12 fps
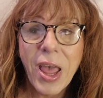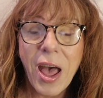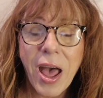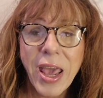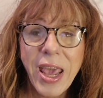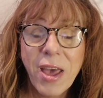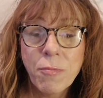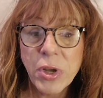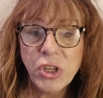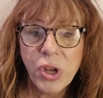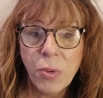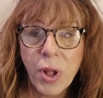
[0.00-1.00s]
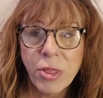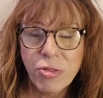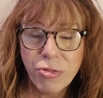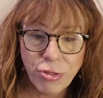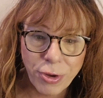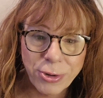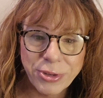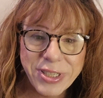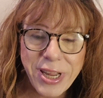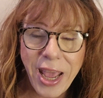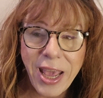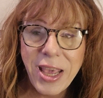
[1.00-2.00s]
I have my show on
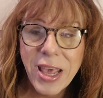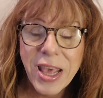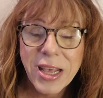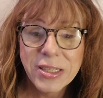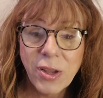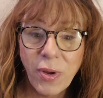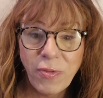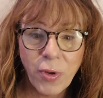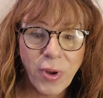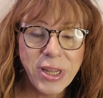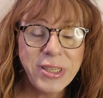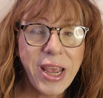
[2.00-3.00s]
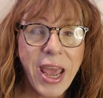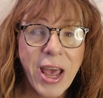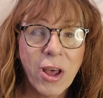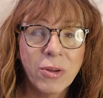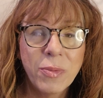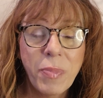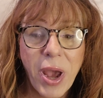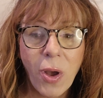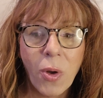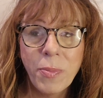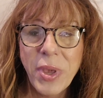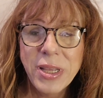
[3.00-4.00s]
Thursday, so if you're in town, by
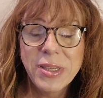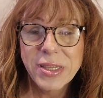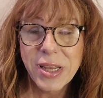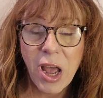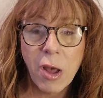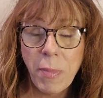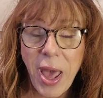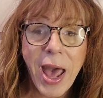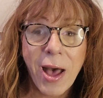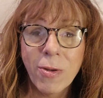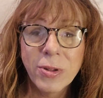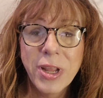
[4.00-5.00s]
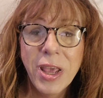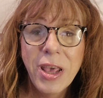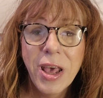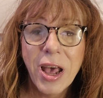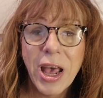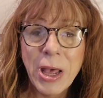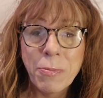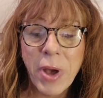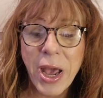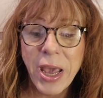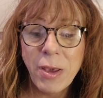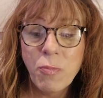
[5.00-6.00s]
all means come out.
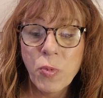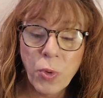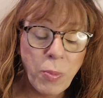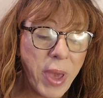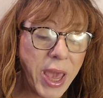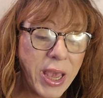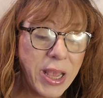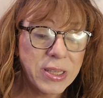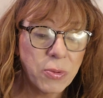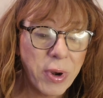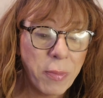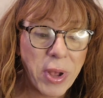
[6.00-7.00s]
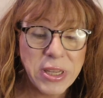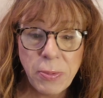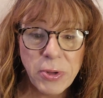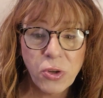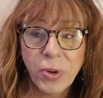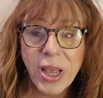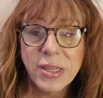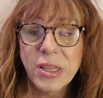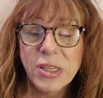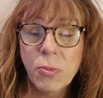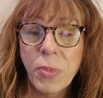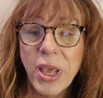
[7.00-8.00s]
My roommate is one of my special guests
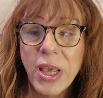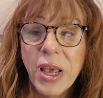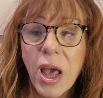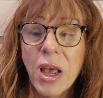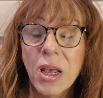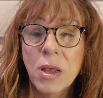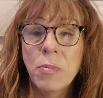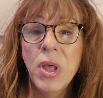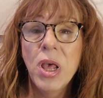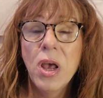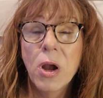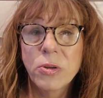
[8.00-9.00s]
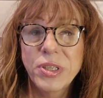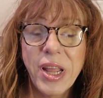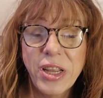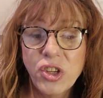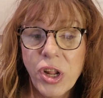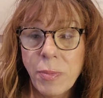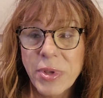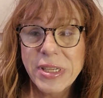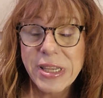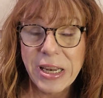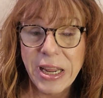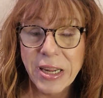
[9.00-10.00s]
this week. Her stage name is
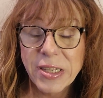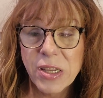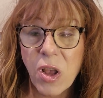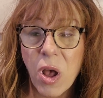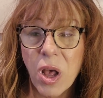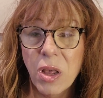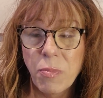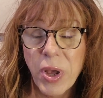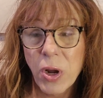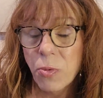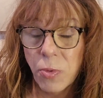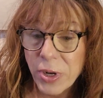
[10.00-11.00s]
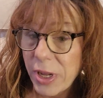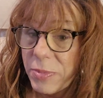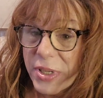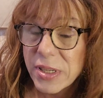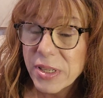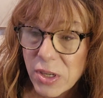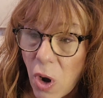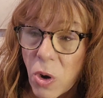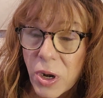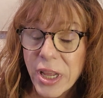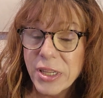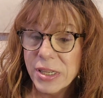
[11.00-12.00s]
Selena Scott, but her real name is
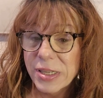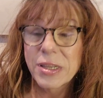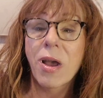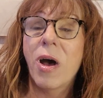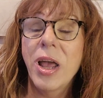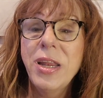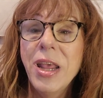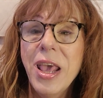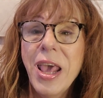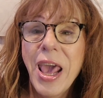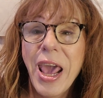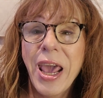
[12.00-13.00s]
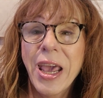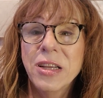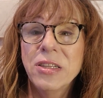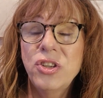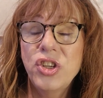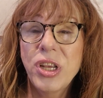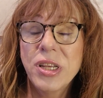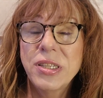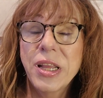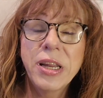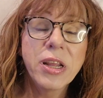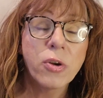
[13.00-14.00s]
Scarlett Scott, and she is
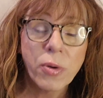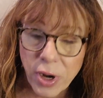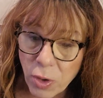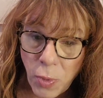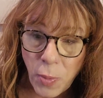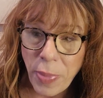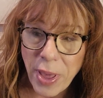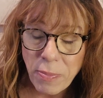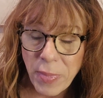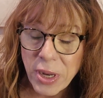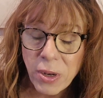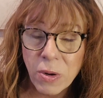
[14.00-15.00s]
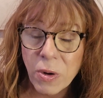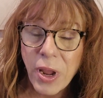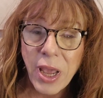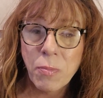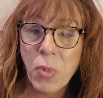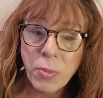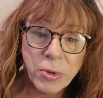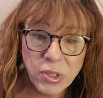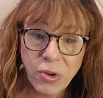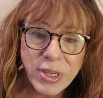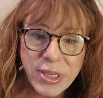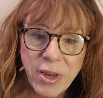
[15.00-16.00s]
an incredible Bette Midler and Barbra
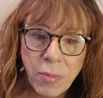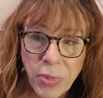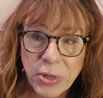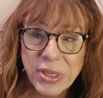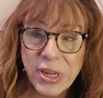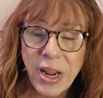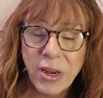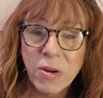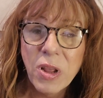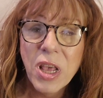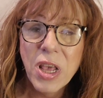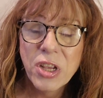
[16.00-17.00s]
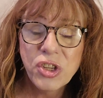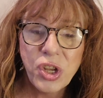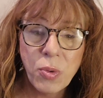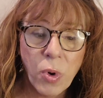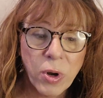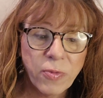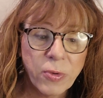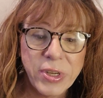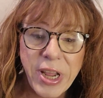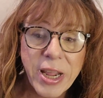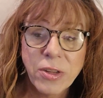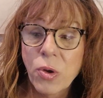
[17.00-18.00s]
Streisand impersonator. She worked for
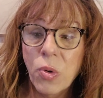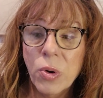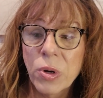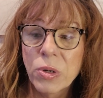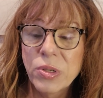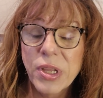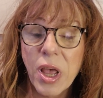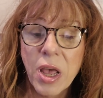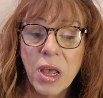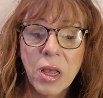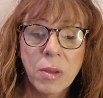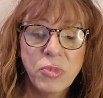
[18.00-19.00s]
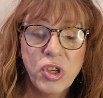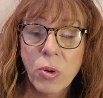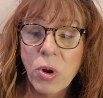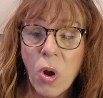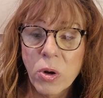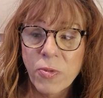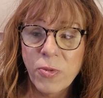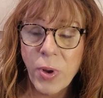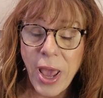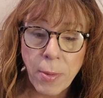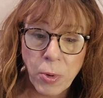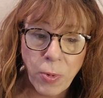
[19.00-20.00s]
Dan Gore's show Carnival
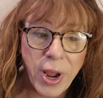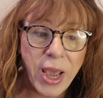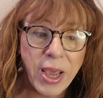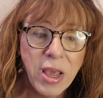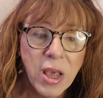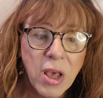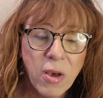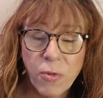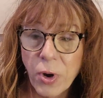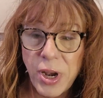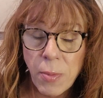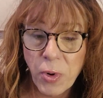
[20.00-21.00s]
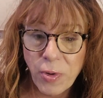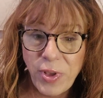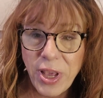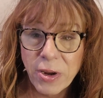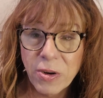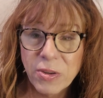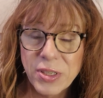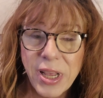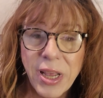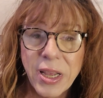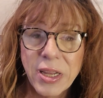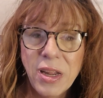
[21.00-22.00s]
Cabaret for a number of years,
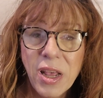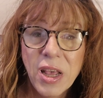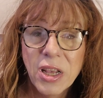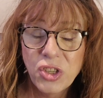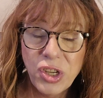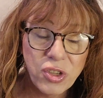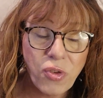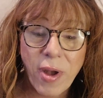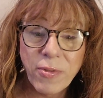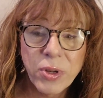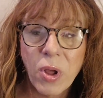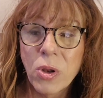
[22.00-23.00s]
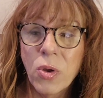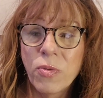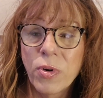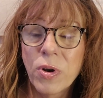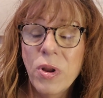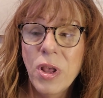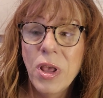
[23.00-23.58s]
and she's traveled all over.